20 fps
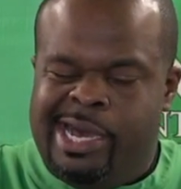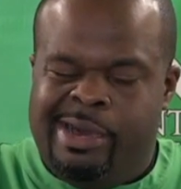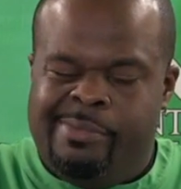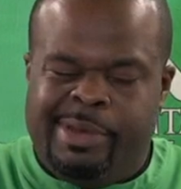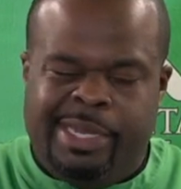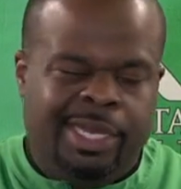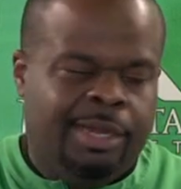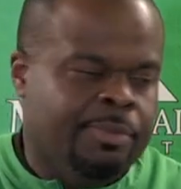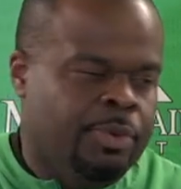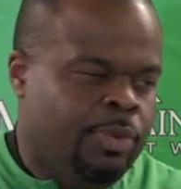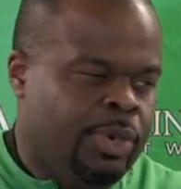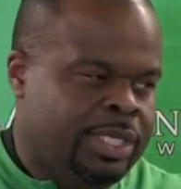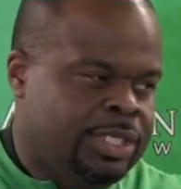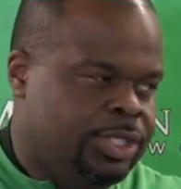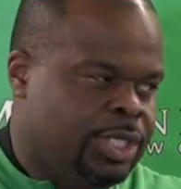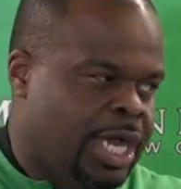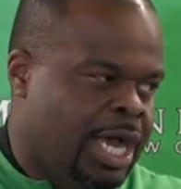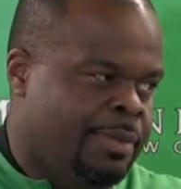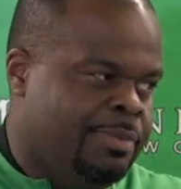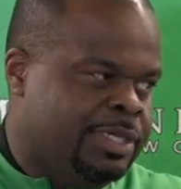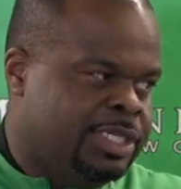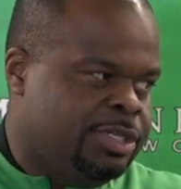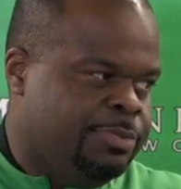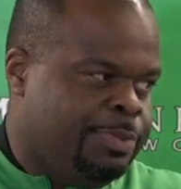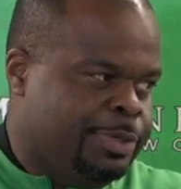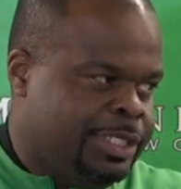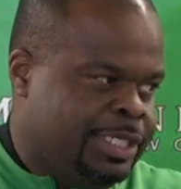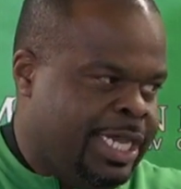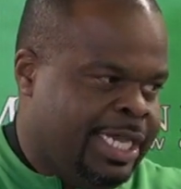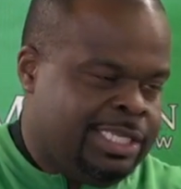My number one job is to
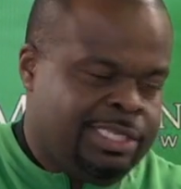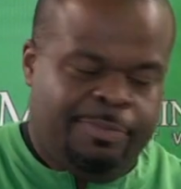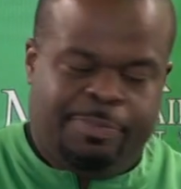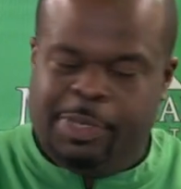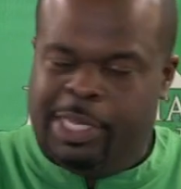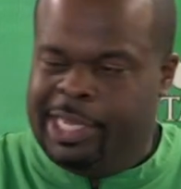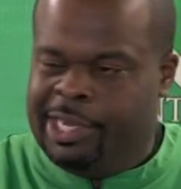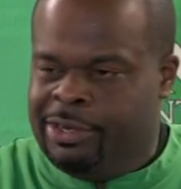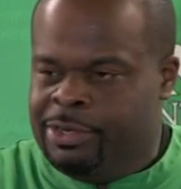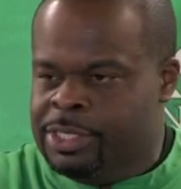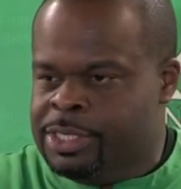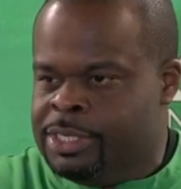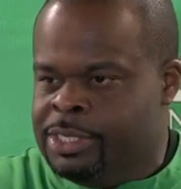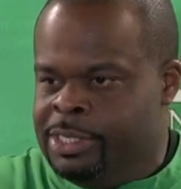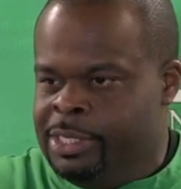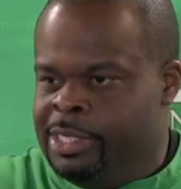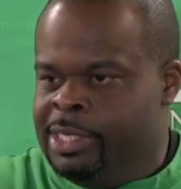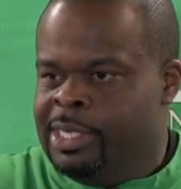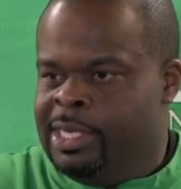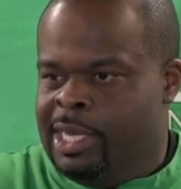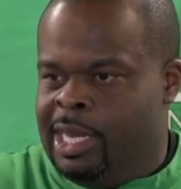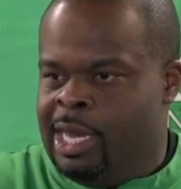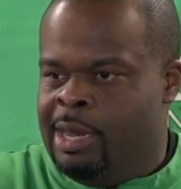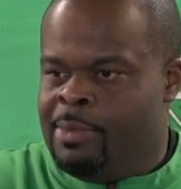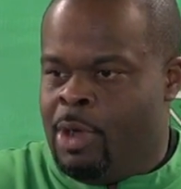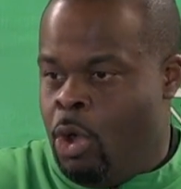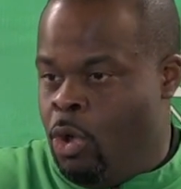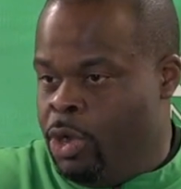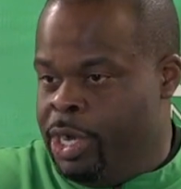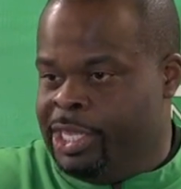protect the players
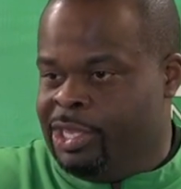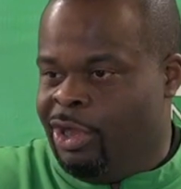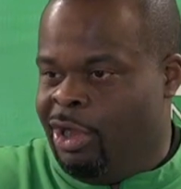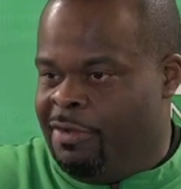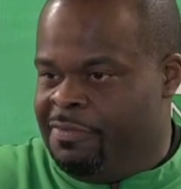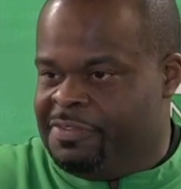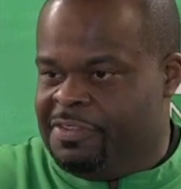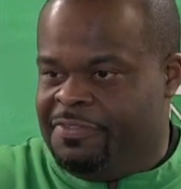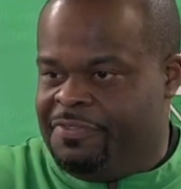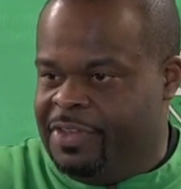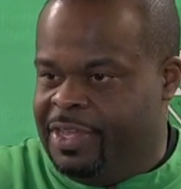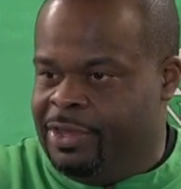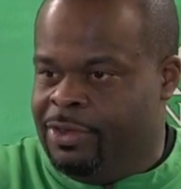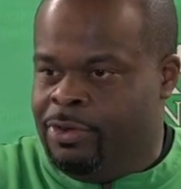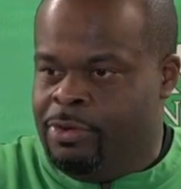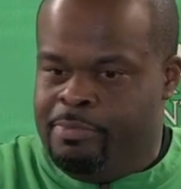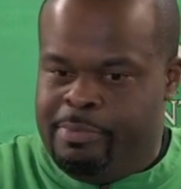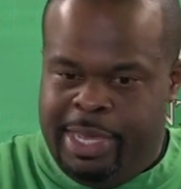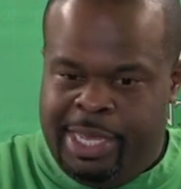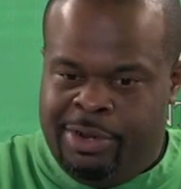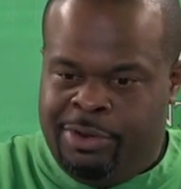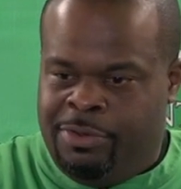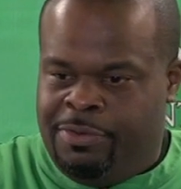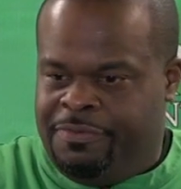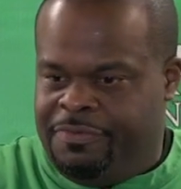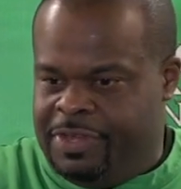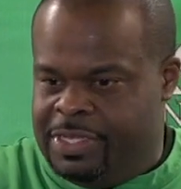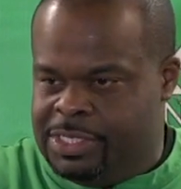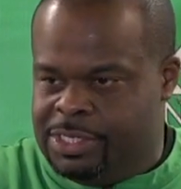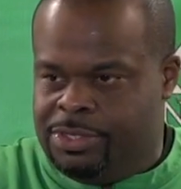on and off the field, mental,
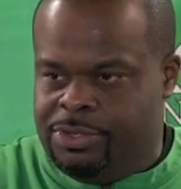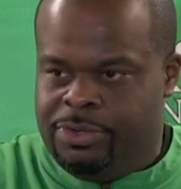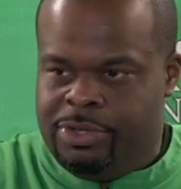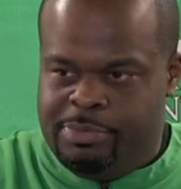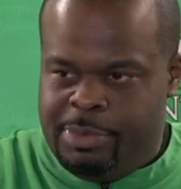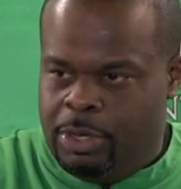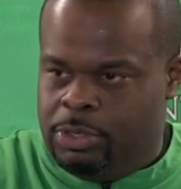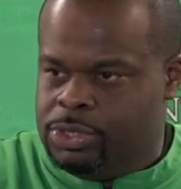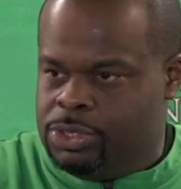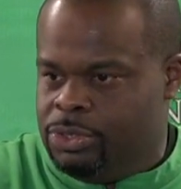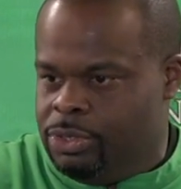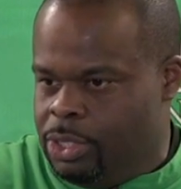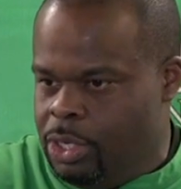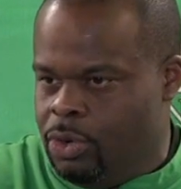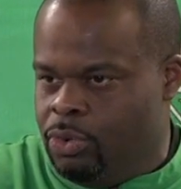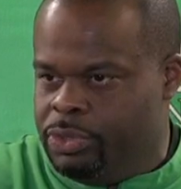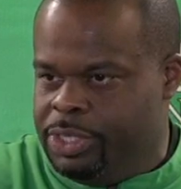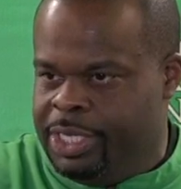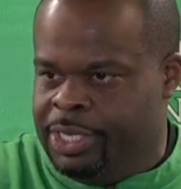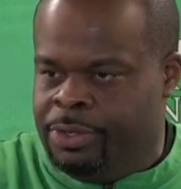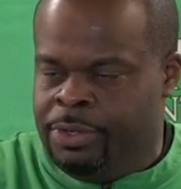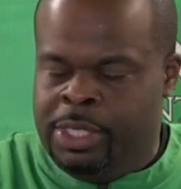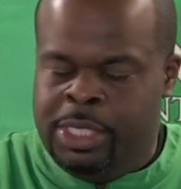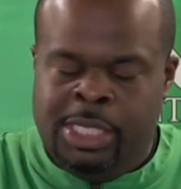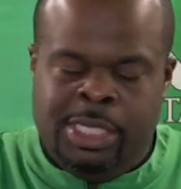physical, emotional, the whole deal.